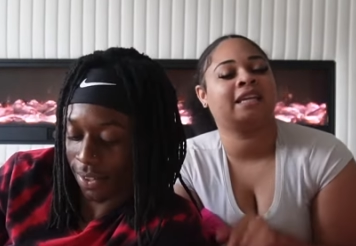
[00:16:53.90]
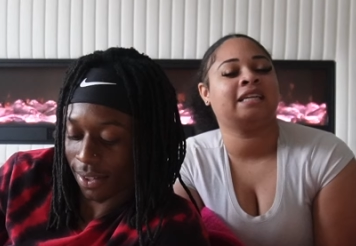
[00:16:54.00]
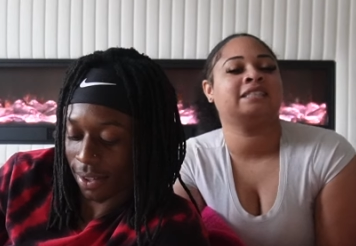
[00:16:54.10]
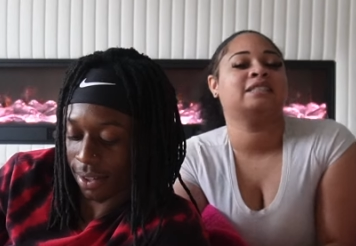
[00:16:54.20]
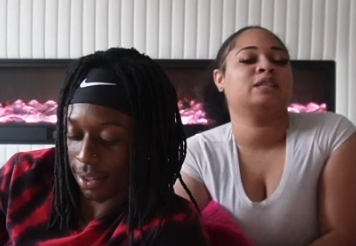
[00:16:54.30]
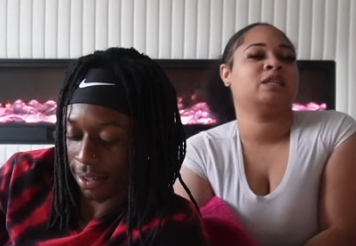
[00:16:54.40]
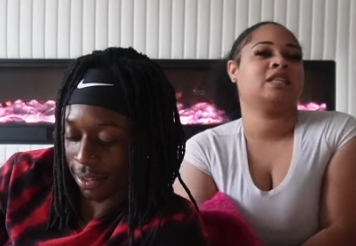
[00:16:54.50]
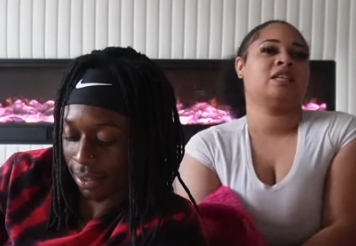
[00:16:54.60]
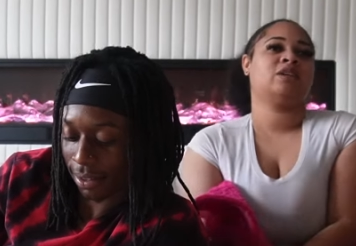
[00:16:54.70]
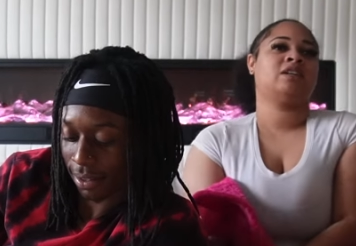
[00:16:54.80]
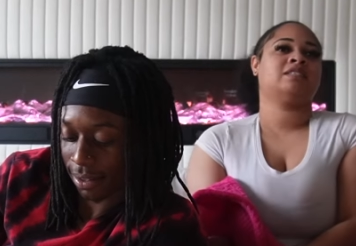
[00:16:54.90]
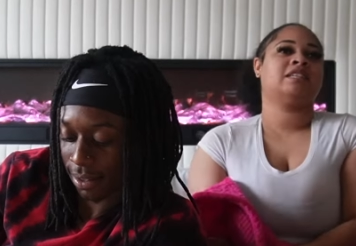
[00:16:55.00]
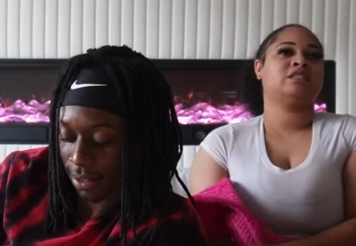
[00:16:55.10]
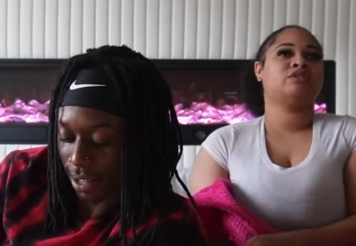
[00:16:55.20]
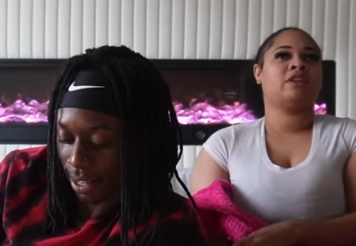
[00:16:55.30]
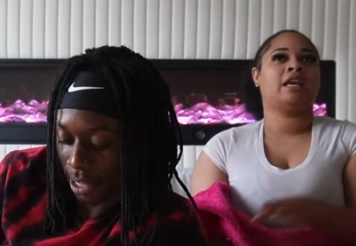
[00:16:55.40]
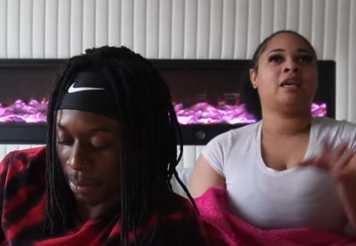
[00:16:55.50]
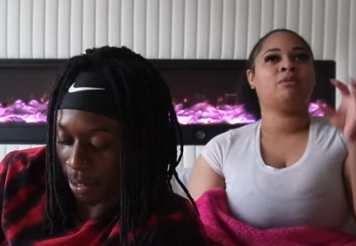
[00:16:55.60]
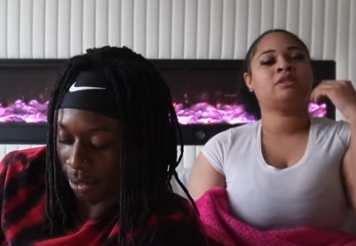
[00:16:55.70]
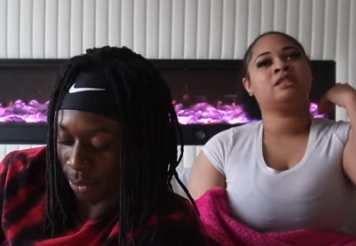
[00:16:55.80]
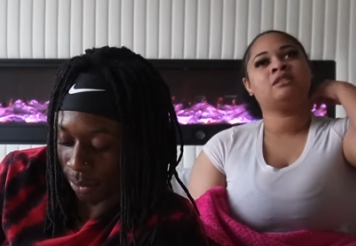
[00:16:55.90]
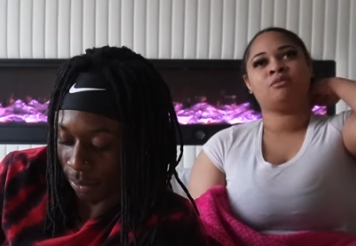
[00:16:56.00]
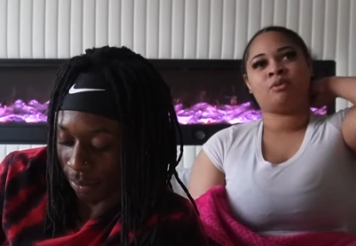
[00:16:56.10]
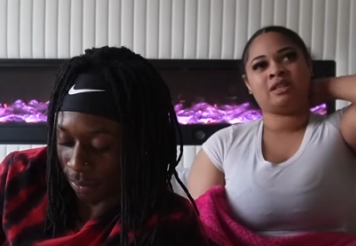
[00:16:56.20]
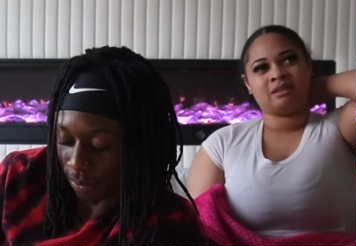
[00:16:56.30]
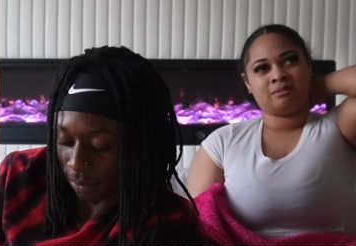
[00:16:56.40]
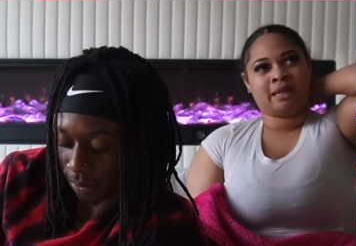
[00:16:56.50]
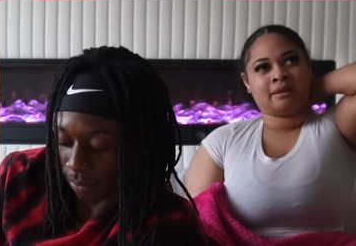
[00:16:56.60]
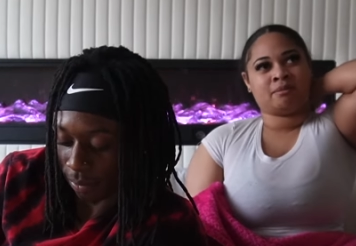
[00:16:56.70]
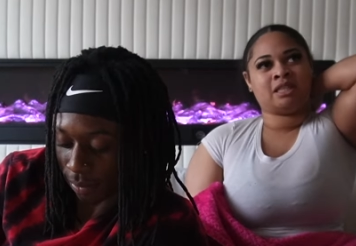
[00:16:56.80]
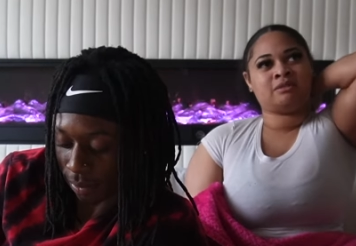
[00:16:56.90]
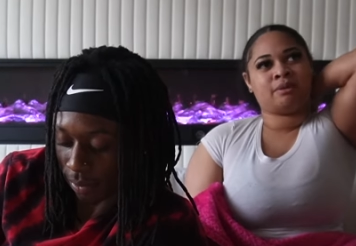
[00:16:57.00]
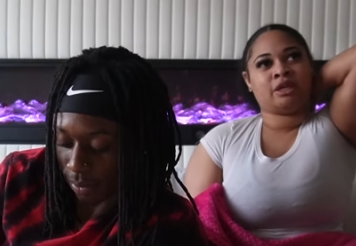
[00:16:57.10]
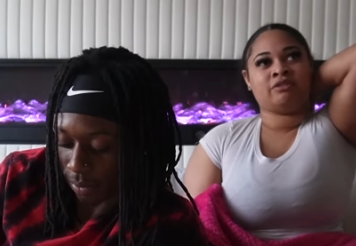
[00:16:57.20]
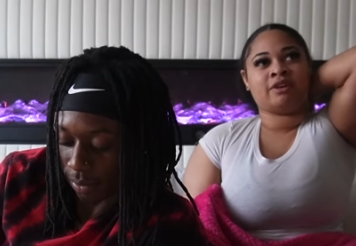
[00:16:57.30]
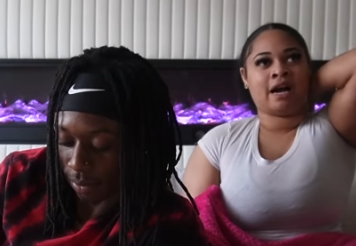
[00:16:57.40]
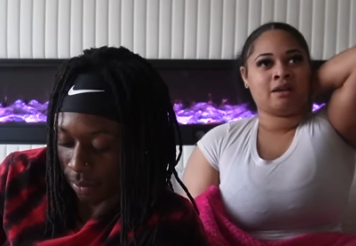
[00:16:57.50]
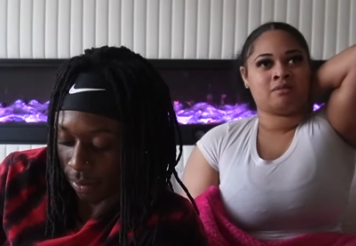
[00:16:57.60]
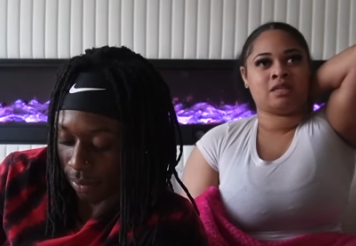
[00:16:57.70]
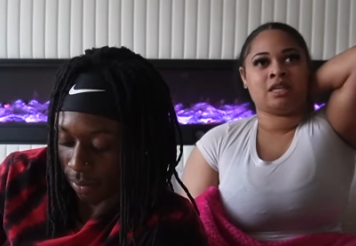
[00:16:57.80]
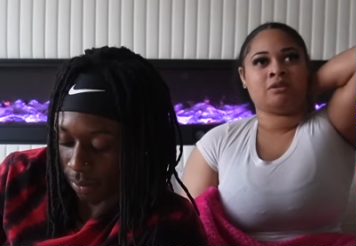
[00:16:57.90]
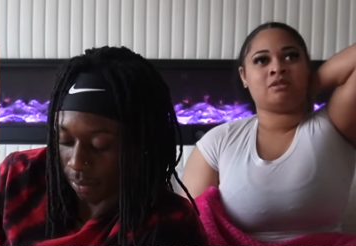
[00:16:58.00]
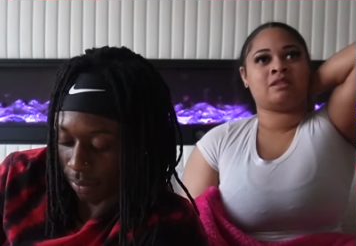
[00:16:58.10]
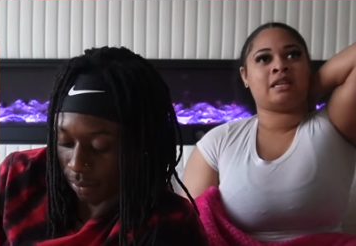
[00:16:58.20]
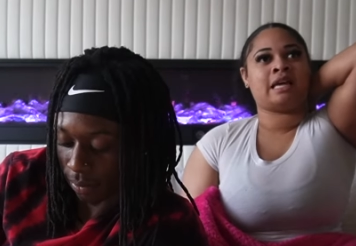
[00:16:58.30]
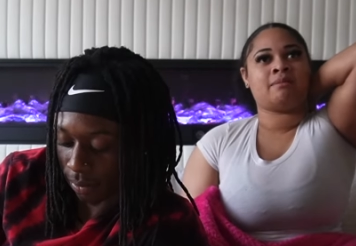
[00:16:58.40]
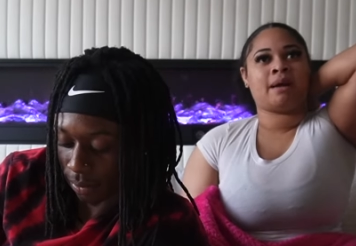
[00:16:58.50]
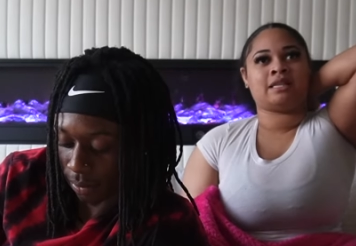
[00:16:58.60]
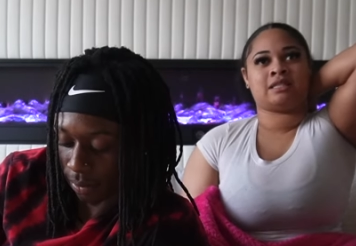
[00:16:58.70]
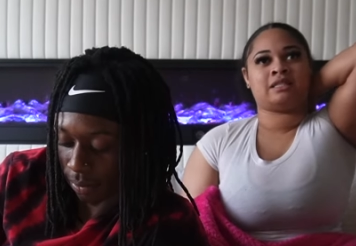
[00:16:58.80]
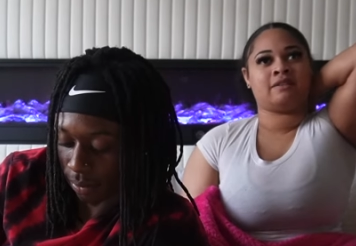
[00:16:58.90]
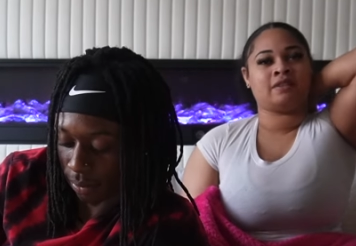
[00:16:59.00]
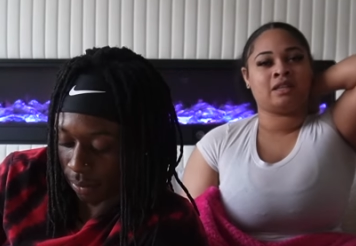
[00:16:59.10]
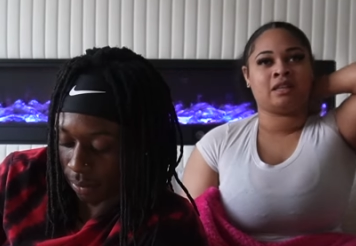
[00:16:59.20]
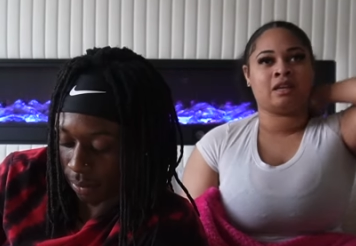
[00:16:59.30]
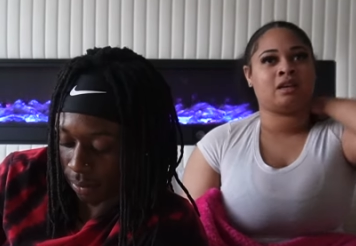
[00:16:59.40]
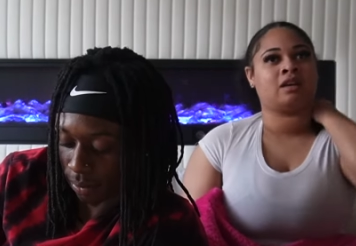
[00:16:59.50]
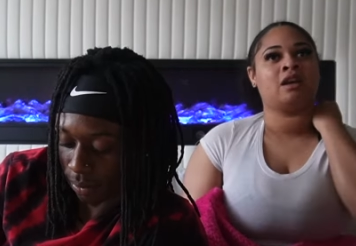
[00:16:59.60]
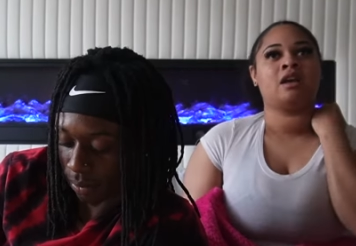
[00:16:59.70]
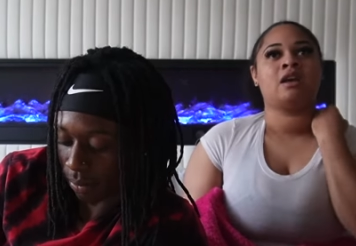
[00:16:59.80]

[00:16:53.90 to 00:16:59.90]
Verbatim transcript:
Speaker 1: the 90s era though because i just feel like yeah, it was just too. what like much better vibes there it was a lot of positivity there